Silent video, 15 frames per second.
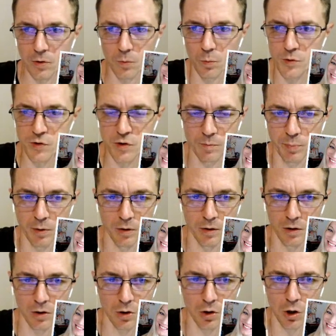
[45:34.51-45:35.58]
once you
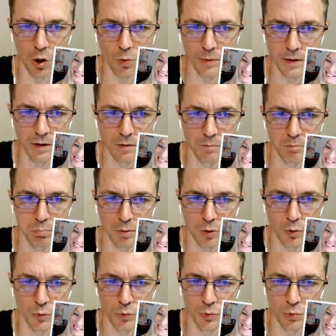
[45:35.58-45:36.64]
put glowing
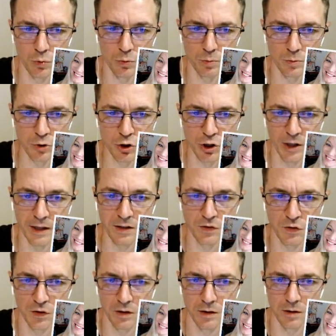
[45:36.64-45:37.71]
blue
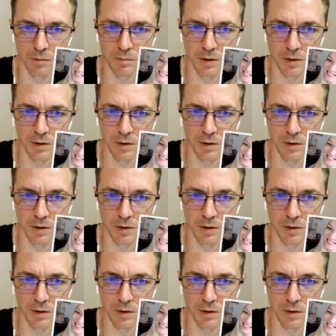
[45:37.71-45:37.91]
chains in it,